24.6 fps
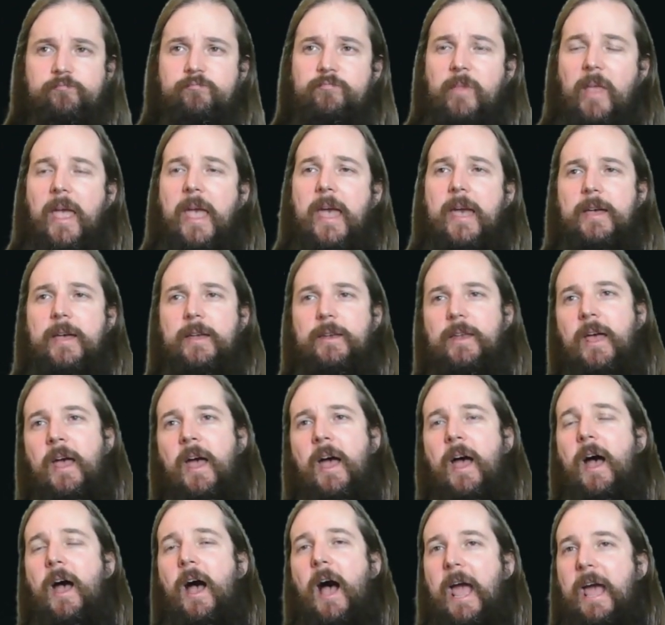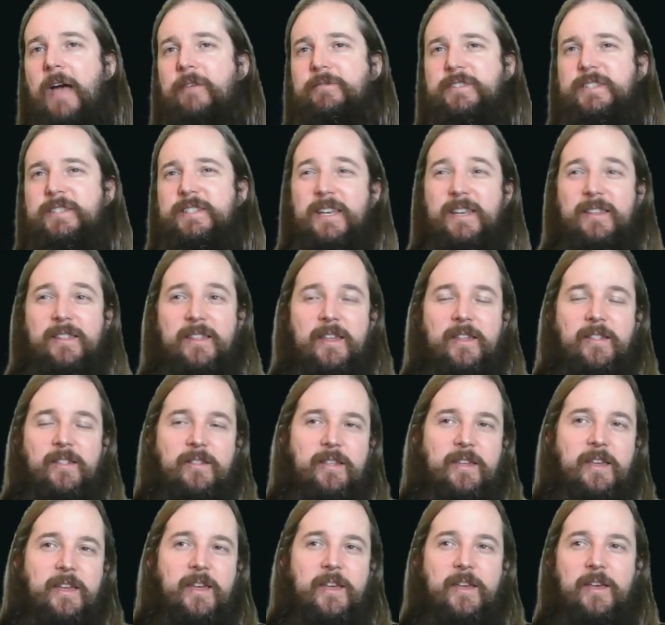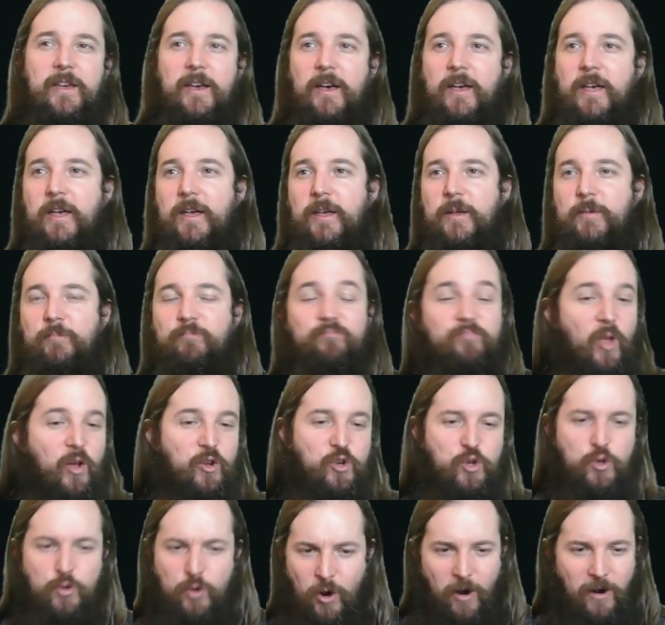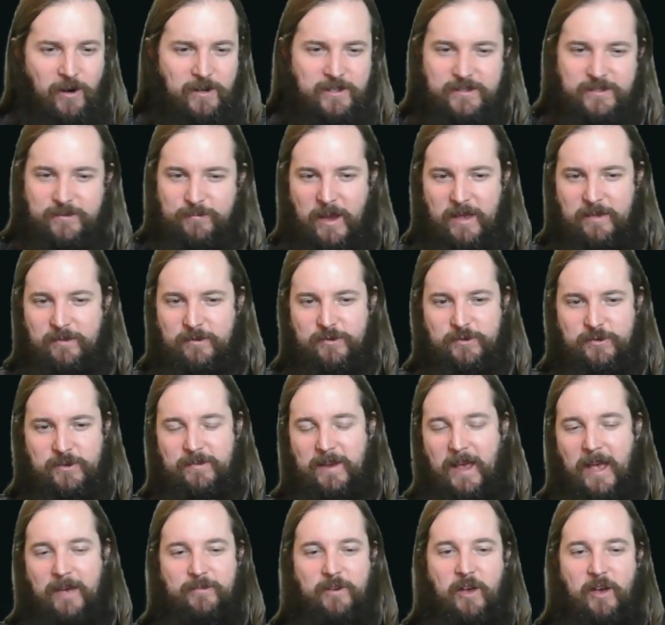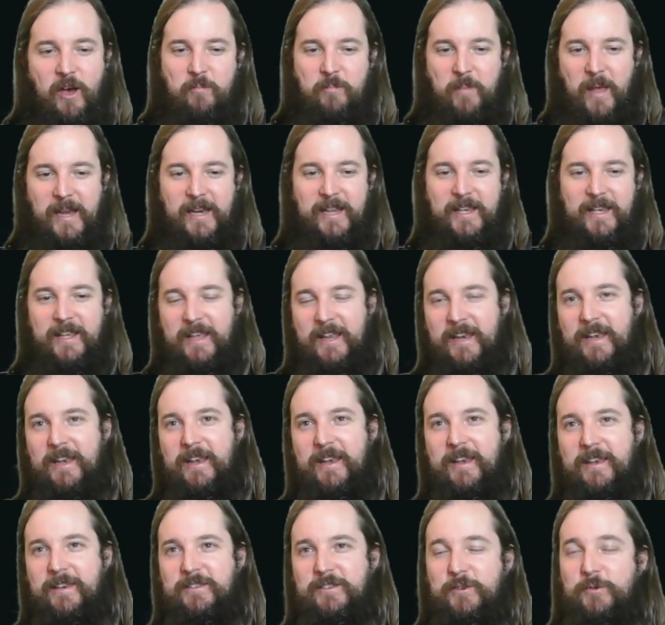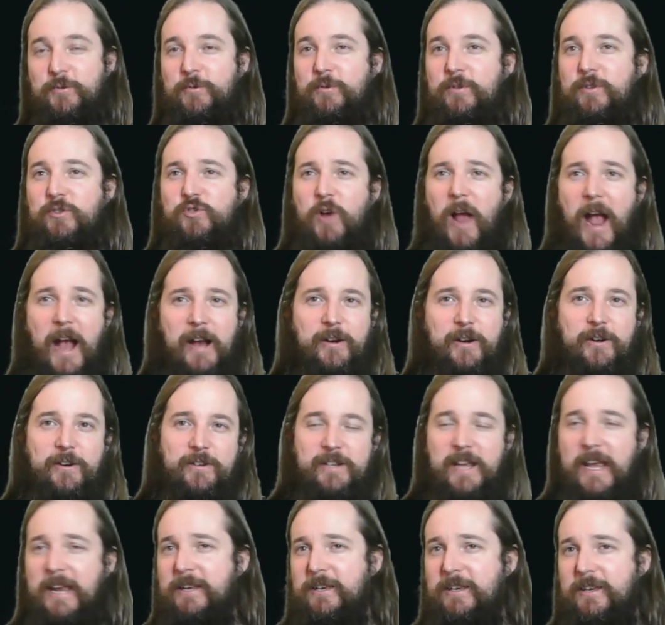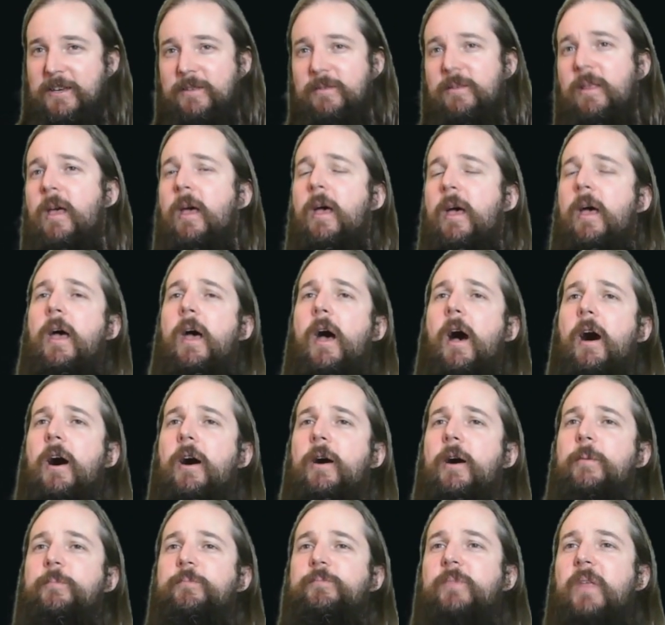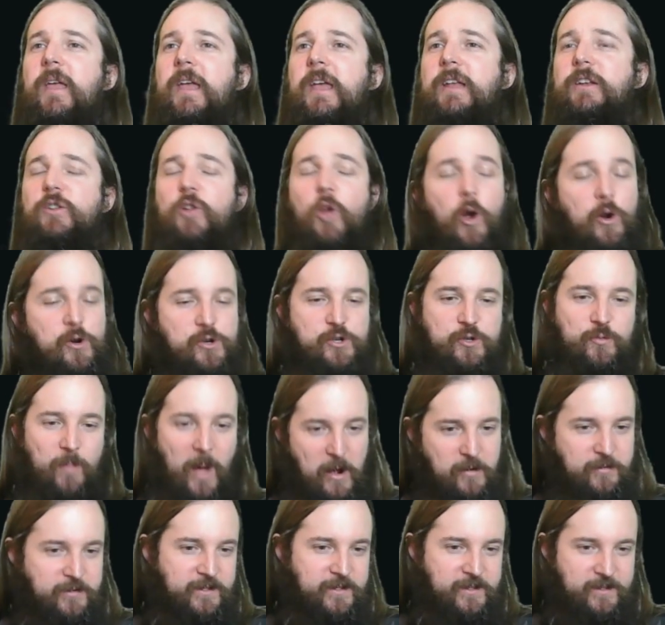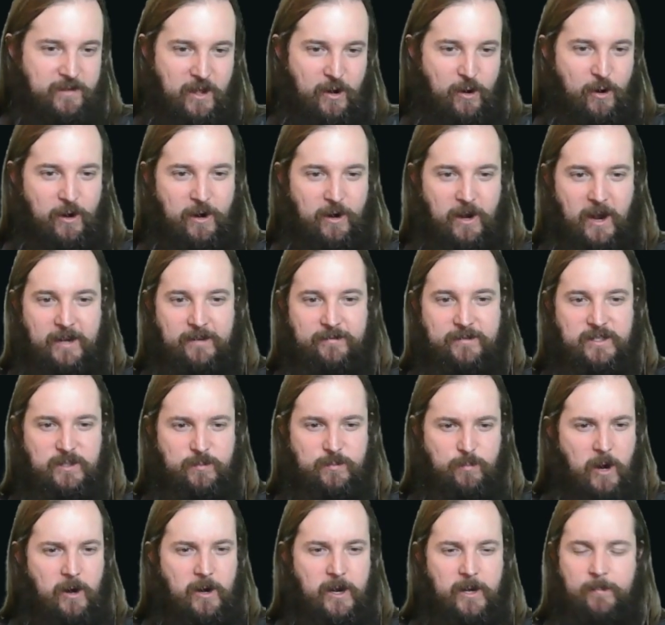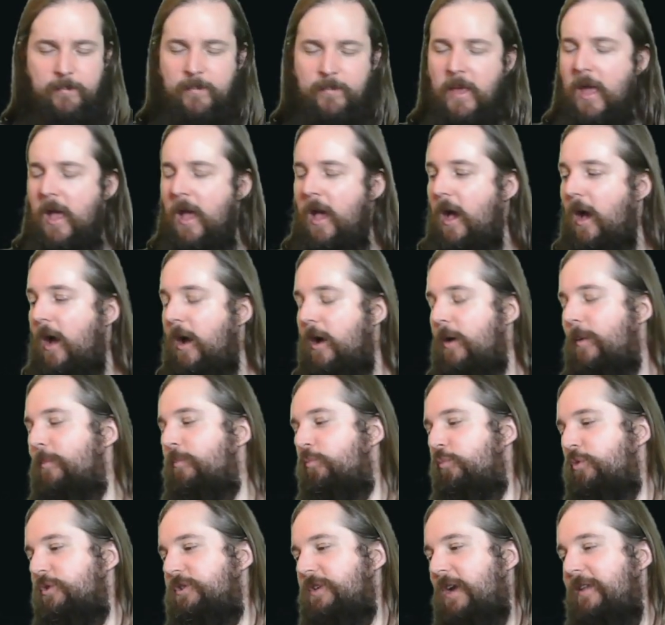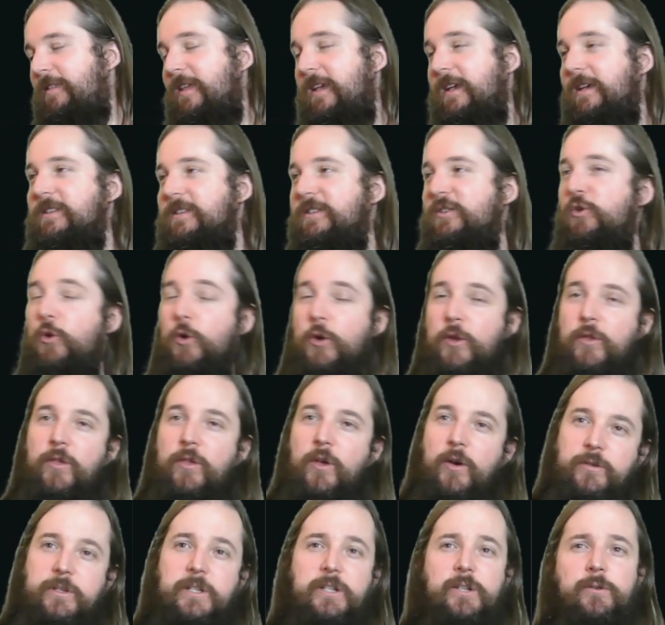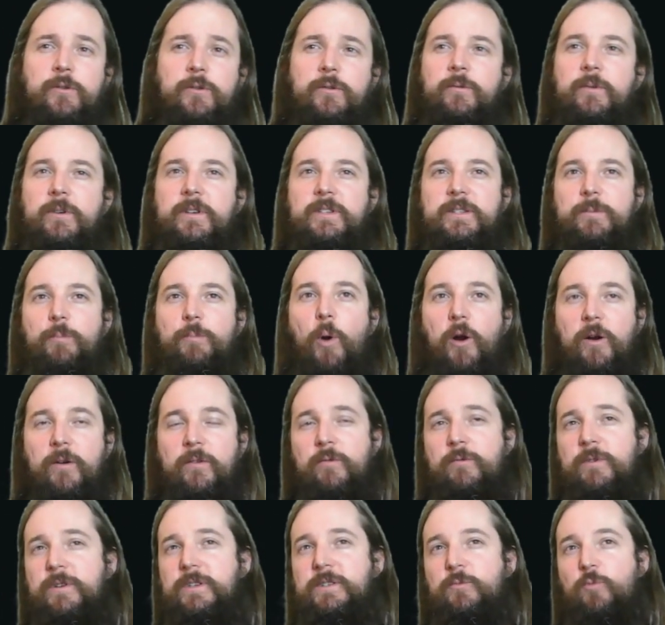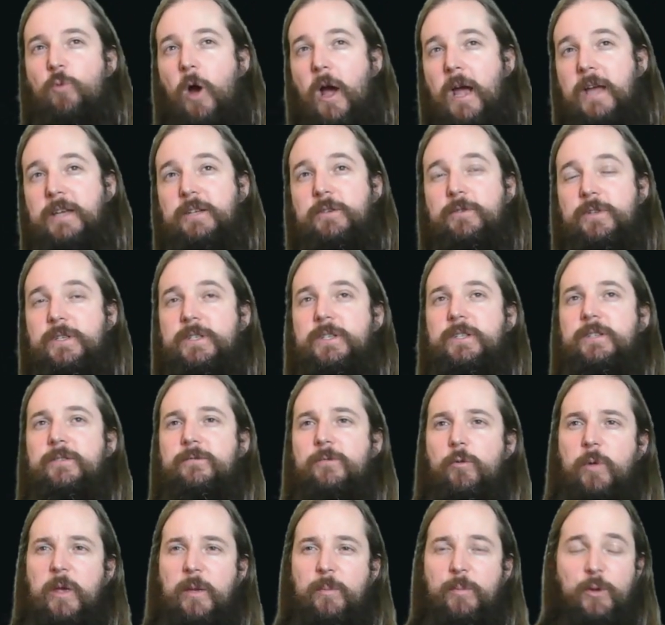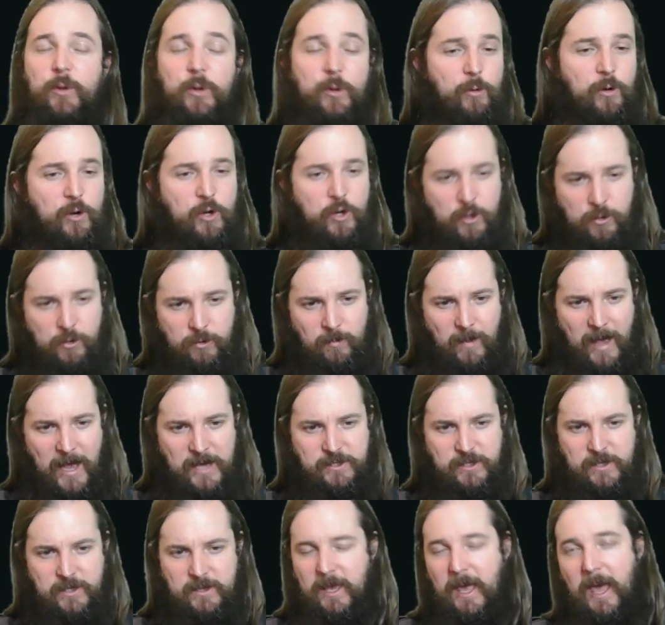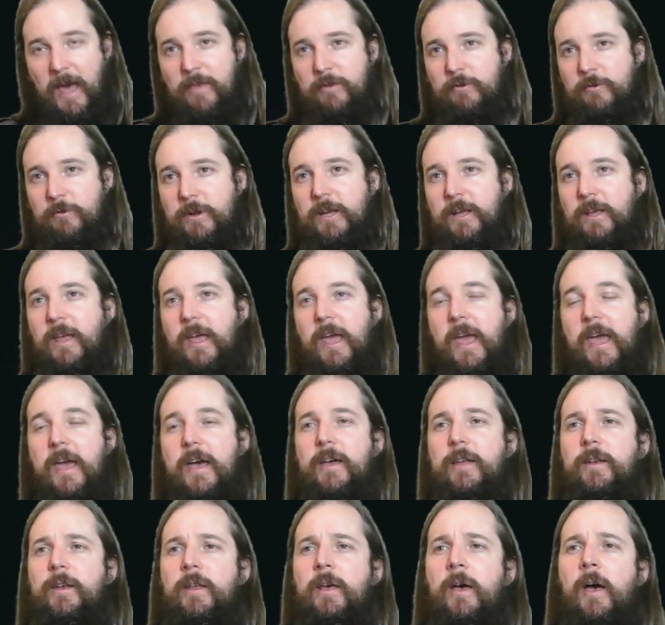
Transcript: And I have to say that the new cards from Aetherdrift have not made it into the tracker data in large amounts. They are kind of sparing, which I think is good though too, because a part of the reason why I do this is for people who are new to Magic the Gathering, and